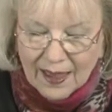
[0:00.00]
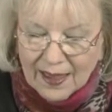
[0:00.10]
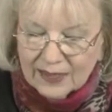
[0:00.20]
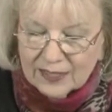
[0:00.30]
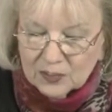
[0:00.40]

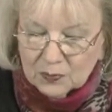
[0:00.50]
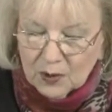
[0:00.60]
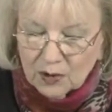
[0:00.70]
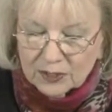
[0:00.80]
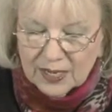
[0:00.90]
And his
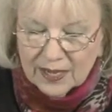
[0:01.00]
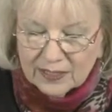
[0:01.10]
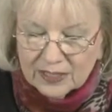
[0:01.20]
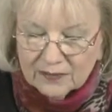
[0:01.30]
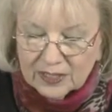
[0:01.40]

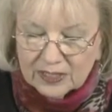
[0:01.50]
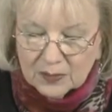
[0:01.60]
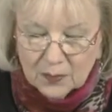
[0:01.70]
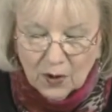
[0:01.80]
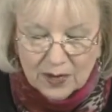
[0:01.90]
protest of
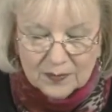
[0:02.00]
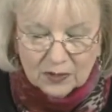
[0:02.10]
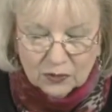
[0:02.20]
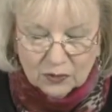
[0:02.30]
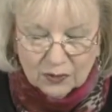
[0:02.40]

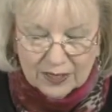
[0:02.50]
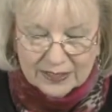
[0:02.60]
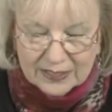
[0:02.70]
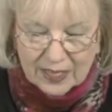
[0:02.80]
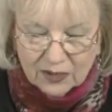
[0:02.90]
disappointment through
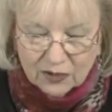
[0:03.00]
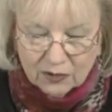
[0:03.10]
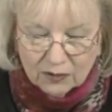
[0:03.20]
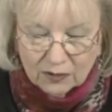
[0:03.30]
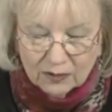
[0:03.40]

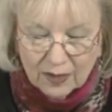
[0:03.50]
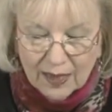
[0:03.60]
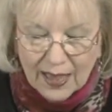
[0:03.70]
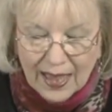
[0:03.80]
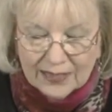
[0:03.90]
Ezekiel,
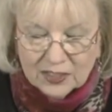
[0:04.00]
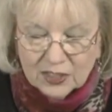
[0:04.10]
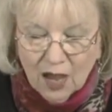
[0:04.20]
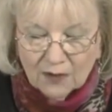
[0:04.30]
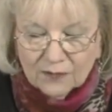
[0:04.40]
"I
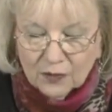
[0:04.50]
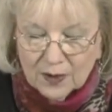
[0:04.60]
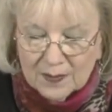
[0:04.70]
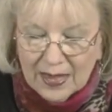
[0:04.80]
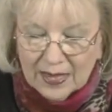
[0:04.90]
sought for
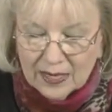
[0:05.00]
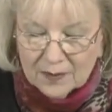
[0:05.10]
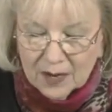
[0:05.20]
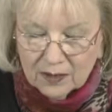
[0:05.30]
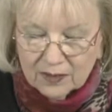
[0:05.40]
a man
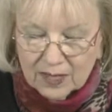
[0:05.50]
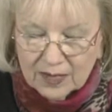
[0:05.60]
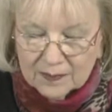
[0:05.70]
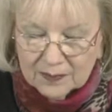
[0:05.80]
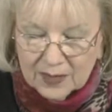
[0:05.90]
among
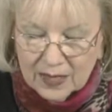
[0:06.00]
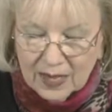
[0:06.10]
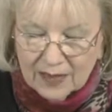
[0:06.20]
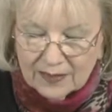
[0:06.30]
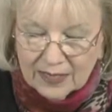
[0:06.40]
them
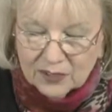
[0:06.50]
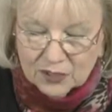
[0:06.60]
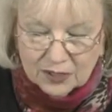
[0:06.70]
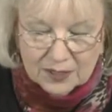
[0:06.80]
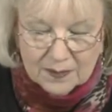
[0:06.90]
that
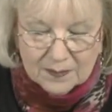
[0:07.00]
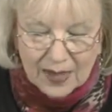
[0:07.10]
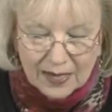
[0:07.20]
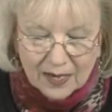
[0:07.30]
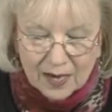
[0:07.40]
should
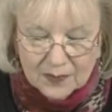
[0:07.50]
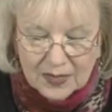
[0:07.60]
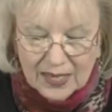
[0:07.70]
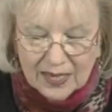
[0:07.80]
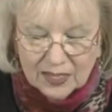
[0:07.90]
make up
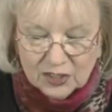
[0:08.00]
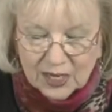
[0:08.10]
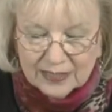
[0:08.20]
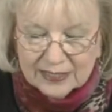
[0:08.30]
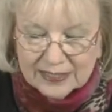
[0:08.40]
the hedge
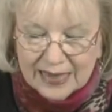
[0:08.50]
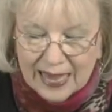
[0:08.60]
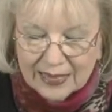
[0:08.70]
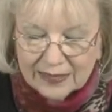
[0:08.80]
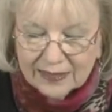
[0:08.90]
and
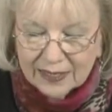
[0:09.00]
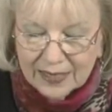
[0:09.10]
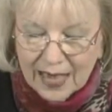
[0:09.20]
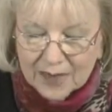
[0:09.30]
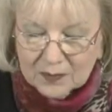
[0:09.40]
stand in the
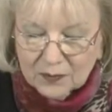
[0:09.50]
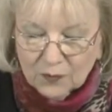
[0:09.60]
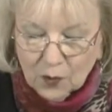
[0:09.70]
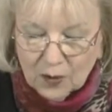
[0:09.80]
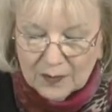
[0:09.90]
gap
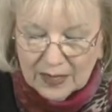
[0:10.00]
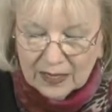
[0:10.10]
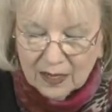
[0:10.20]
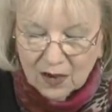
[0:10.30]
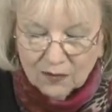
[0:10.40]
before
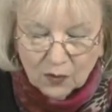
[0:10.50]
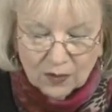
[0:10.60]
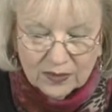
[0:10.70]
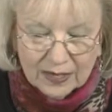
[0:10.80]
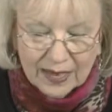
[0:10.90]
me
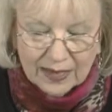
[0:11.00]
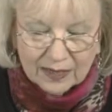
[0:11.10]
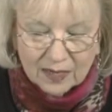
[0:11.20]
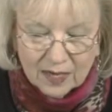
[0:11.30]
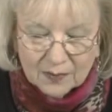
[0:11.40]
for the
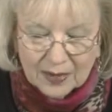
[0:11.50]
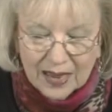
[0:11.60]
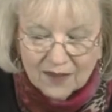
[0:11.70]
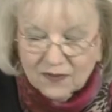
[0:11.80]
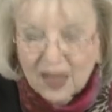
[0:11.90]
land, but
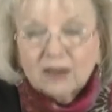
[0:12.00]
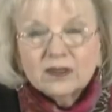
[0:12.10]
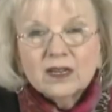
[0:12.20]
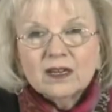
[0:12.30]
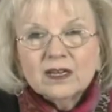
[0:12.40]
I
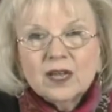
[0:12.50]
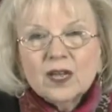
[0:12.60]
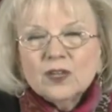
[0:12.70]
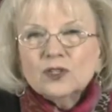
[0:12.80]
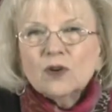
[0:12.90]
found none."
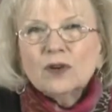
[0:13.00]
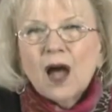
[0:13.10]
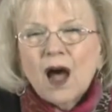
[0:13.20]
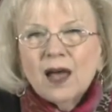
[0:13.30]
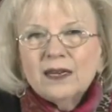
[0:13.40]
So
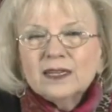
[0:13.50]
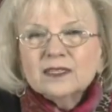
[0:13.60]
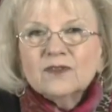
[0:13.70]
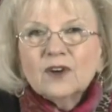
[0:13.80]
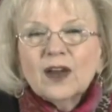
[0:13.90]
God
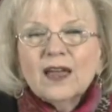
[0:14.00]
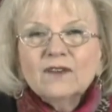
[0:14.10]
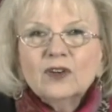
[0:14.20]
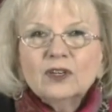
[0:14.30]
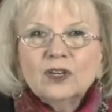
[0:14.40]
is
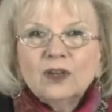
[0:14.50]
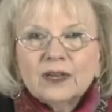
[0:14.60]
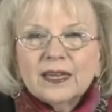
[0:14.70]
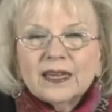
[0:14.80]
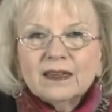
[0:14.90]
forever
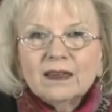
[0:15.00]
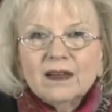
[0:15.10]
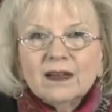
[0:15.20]
looking